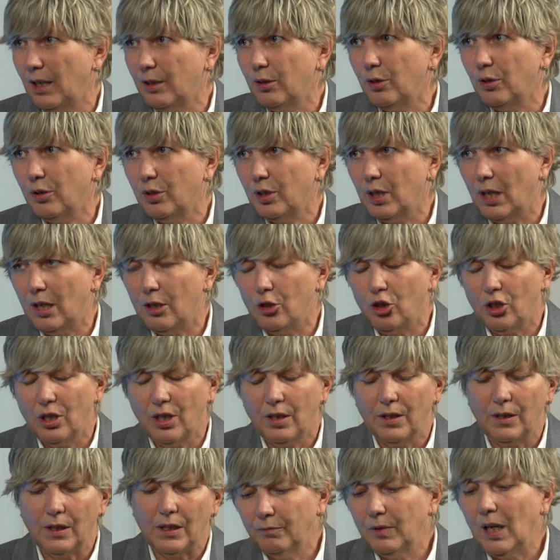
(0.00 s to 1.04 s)

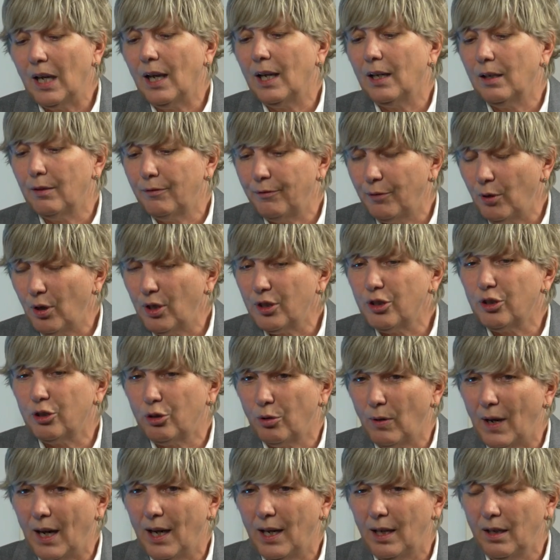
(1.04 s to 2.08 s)
Associations. We had a first
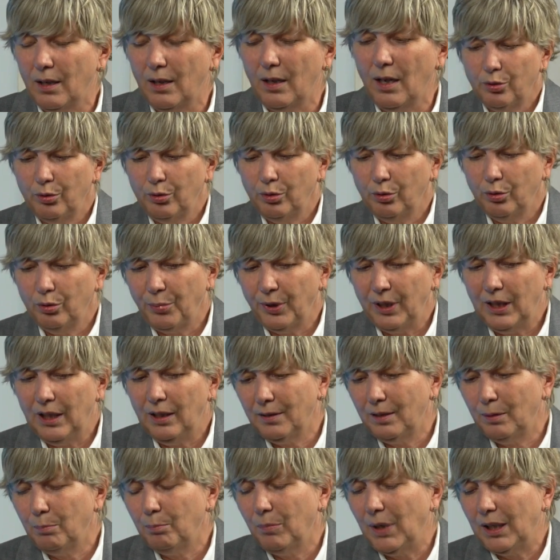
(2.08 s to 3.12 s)
trial to bring
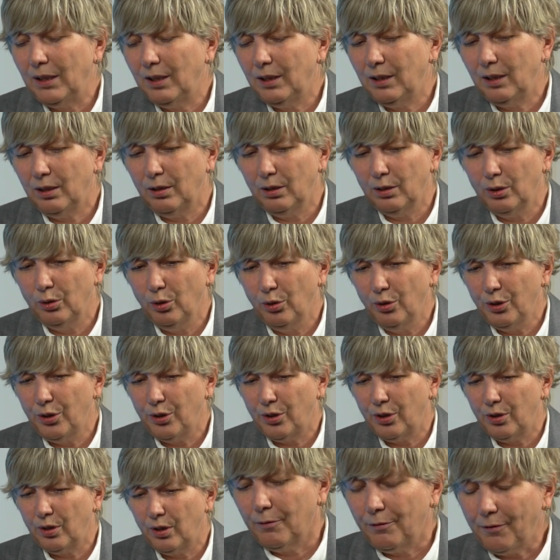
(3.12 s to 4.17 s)
the medical goods
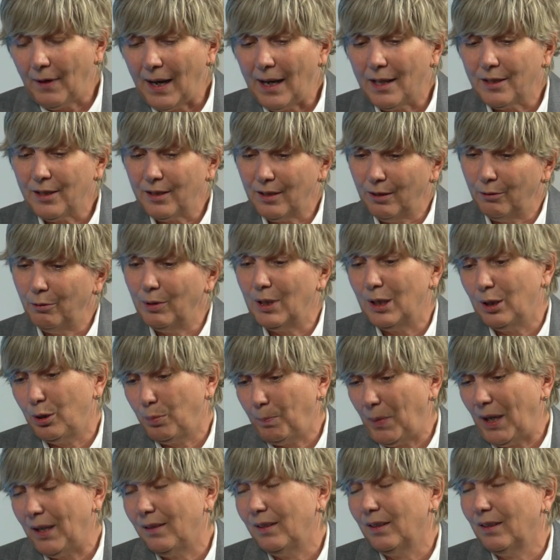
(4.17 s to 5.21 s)
faster and
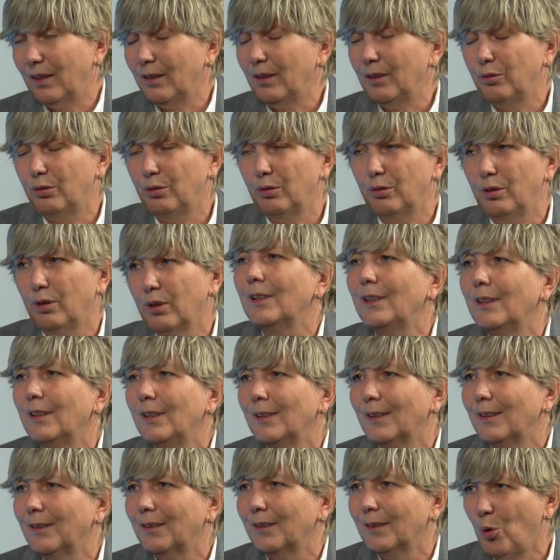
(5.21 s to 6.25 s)
better to the needed